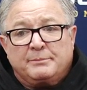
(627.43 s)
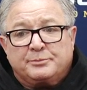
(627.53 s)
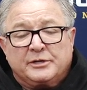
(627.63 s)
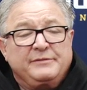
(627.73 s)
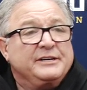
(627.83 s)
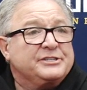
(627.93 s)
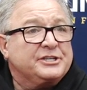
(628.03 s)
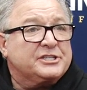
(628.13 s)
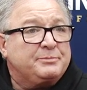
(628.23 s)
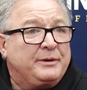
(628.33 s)

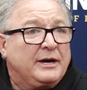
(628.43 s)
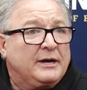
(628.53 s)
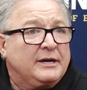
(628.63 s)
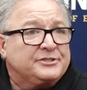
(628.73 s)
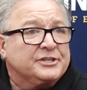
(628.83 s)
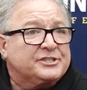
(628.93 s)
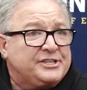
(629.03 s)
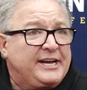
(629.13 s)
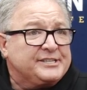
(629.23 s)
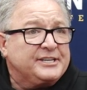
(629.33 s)
previous
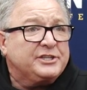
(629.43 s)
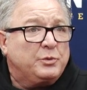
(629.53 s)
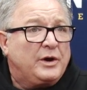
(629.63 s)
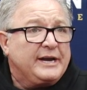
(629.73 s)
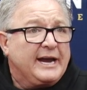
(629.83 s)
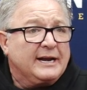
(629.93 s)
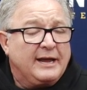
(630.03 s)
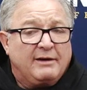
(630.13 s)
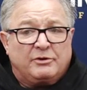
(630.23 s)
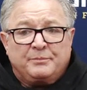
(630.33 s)
success at the 1A
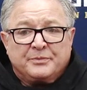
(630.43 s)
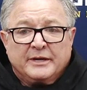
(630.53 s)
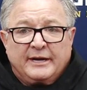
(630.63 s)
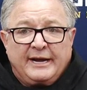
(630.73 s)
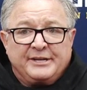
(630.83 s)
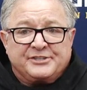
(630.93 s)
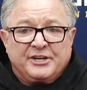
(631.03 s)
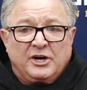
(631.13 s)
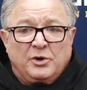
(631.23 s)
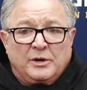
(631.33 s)
level. And
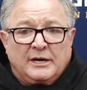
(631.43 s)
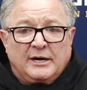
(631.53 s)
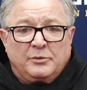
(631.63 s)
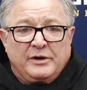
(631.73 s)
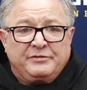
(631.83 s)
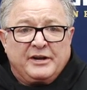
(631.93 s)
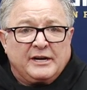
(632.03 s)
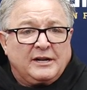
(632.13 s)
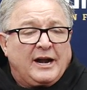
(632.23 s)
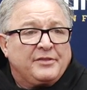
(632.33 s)
so we've
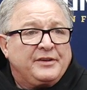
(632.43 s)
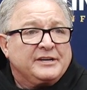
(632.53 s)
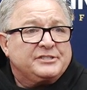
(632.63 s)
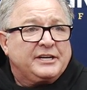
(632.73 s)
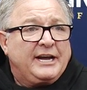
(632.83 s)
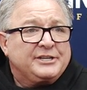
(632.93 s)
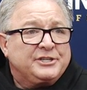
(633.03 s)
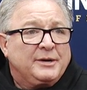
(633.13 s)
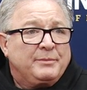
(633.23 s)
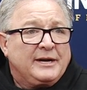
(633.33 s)
done a lot of things to
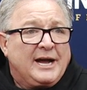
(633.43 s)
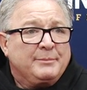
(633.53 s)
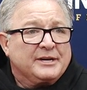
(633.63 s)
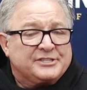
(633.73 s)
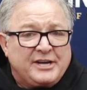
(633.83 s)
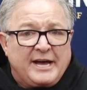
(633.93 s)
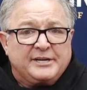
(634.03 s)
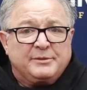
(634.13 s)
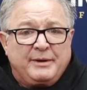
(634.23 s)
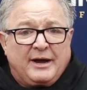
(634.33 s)
catch up, but I'm
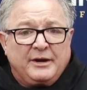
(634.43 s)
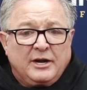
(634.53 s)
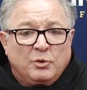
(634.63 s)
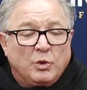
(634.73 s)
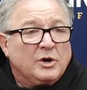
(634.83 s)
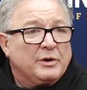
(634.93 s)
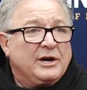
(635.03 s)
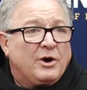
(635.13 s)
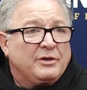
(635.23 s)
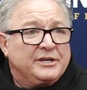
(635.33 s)
excited about where
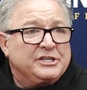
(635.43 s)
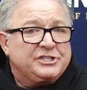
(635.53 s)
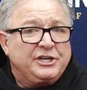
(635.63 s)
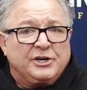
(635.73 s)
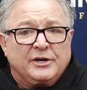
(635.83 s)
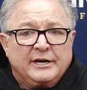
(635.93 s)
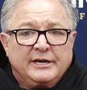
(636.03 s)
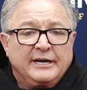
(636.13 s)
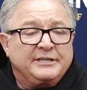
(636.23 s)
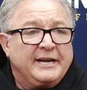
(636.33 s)
we are this year
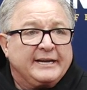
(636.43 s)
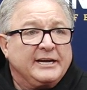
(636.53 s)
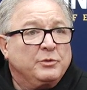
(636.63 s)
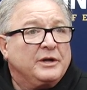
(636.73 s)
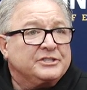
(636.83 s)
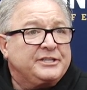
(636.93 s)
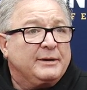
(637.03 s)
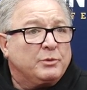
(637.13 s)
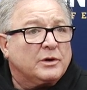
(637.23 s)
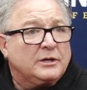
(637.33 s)
in taking one
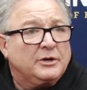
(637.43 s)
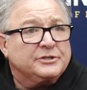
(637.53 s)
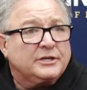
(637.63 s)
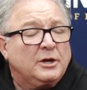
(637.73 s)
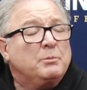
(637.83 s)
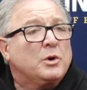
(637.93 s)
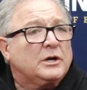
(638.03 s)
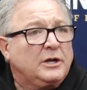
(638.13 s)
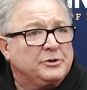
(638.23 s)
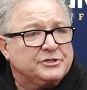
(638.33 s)
step more
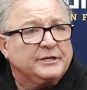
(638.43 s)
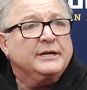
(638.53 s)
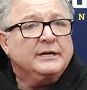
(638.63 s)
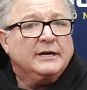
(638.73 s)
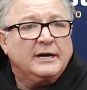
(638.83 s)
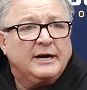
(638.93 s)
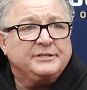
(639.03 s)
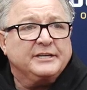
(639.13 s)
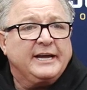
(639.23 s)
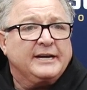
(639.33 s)
closely
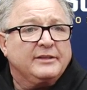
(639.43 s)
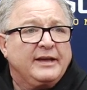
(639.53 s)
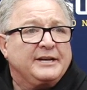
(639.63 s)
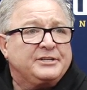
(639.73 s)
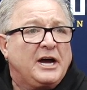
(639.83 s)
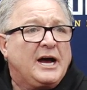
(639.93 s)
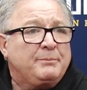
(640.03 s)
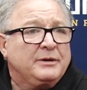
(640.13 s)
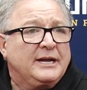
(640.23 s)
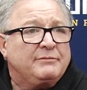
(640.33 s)
to getting to that
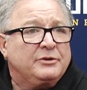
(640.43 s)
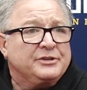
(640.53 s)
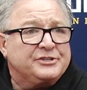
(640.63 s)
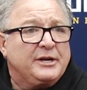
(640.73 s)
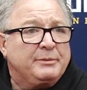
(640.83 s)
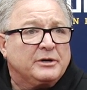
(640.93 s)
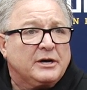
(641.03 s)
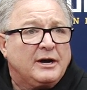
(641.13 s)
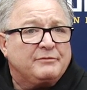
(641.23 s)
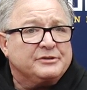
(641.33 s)
top level in the Sun Belt
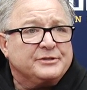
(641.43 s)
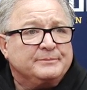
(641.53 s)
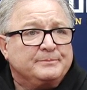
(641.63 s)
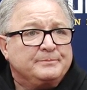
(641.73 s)
Conference.